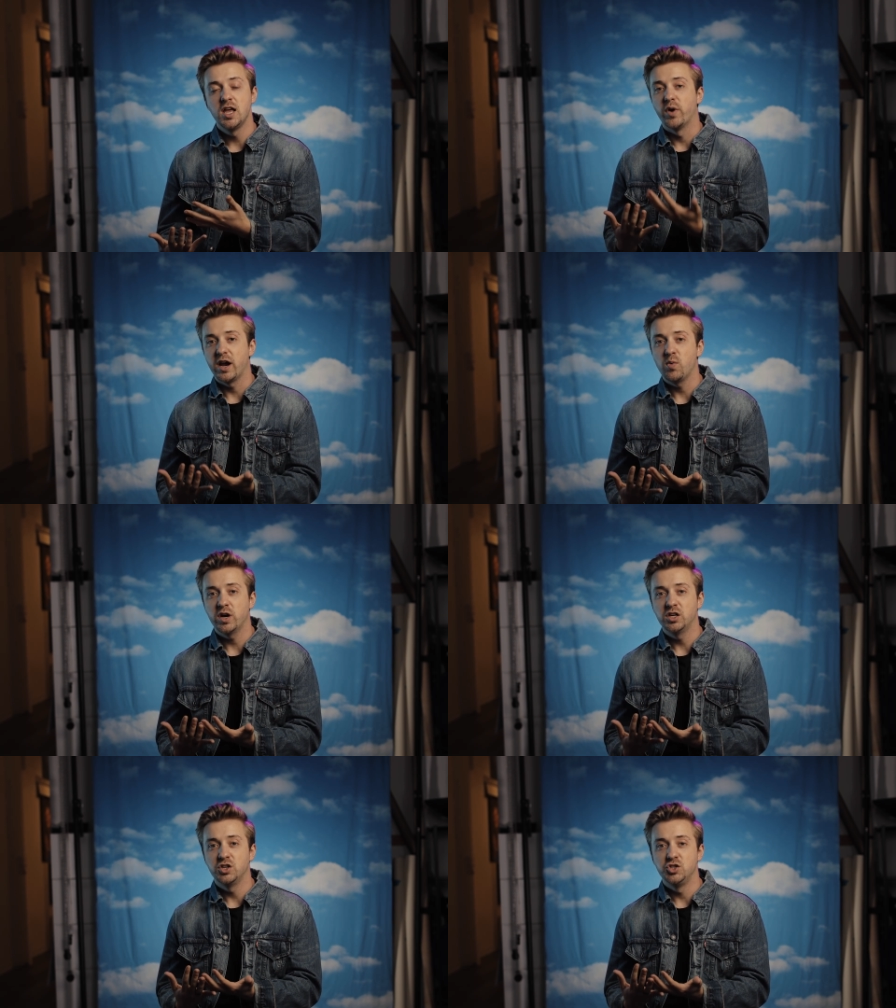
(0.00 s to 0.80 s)
What I
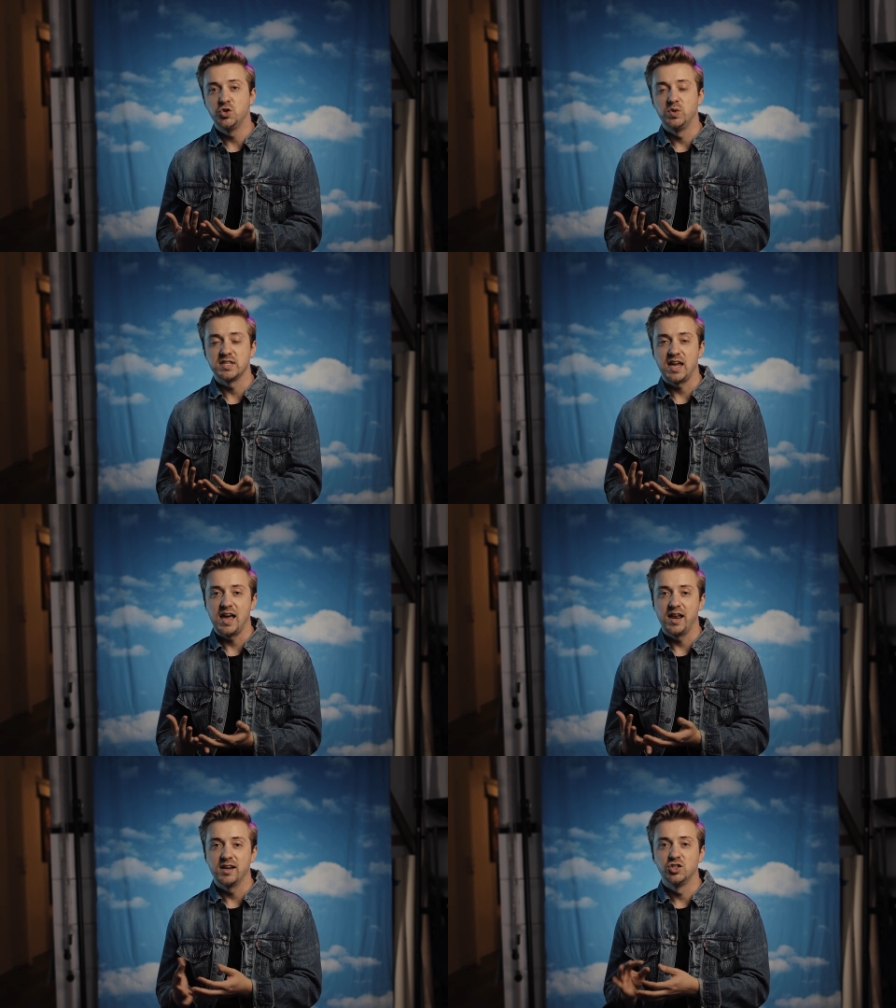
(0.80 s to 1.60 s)
wanted to do was
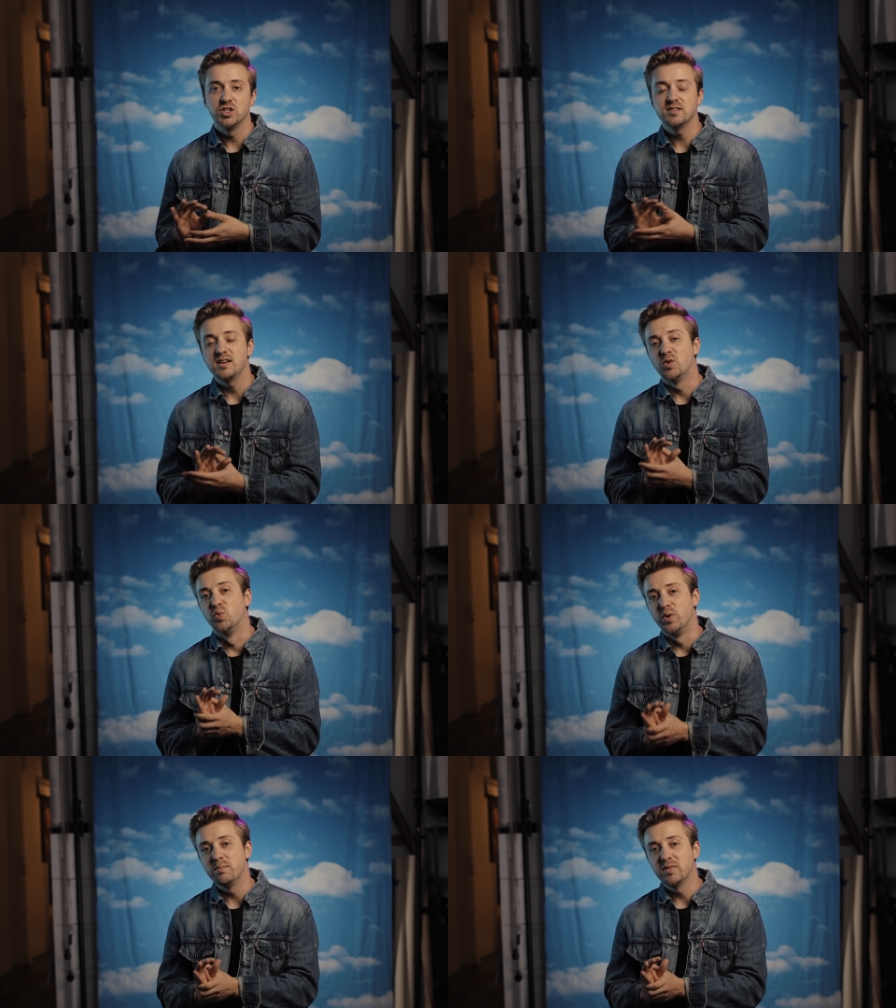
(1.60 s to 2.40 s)
add just a
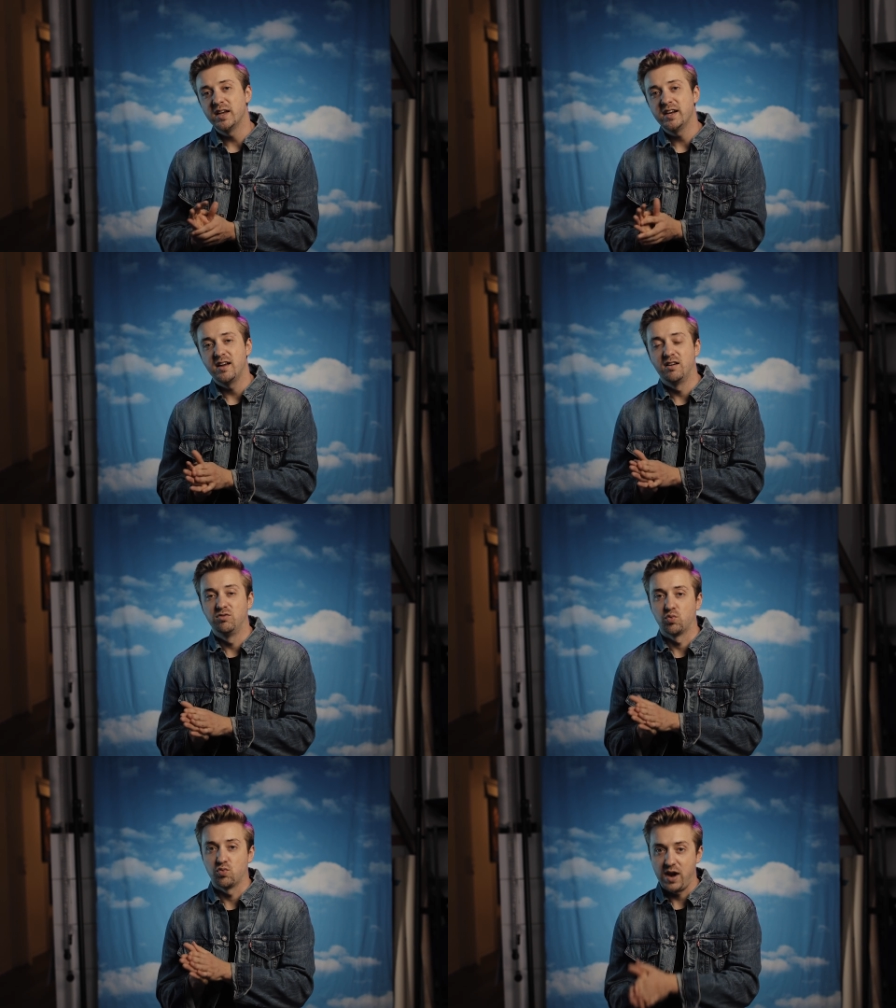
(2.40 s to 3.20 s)
rim light of
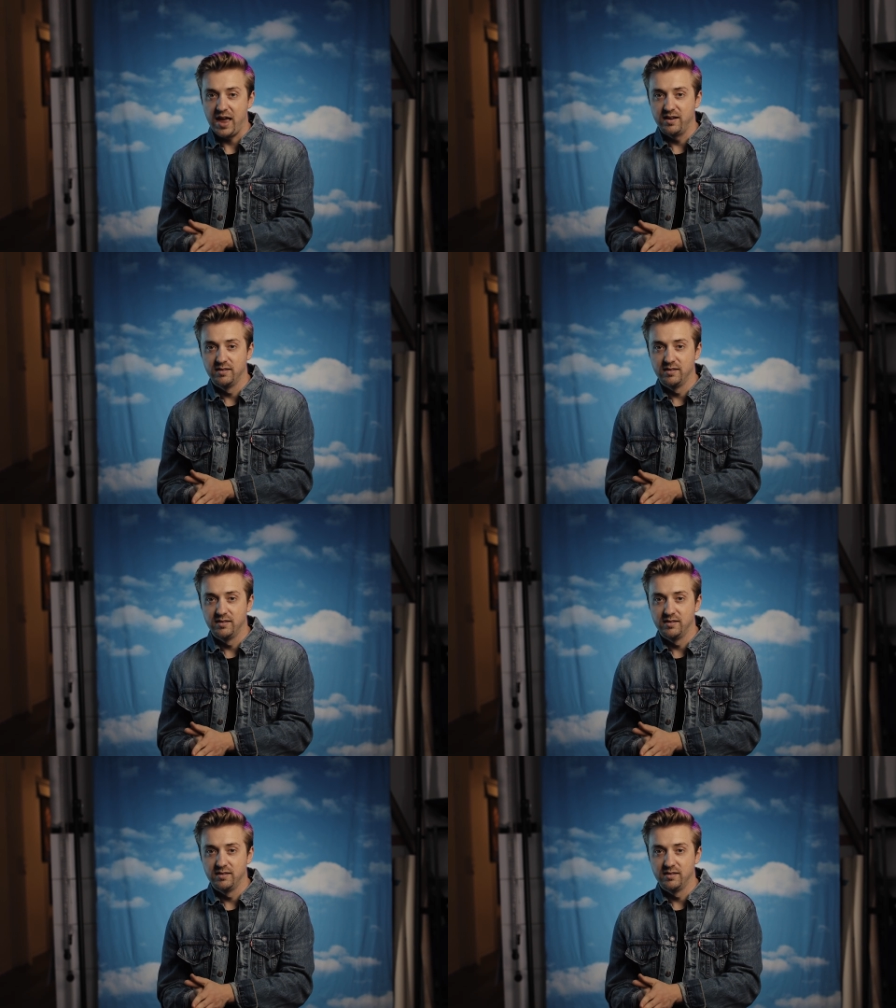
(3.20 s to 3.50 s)
red.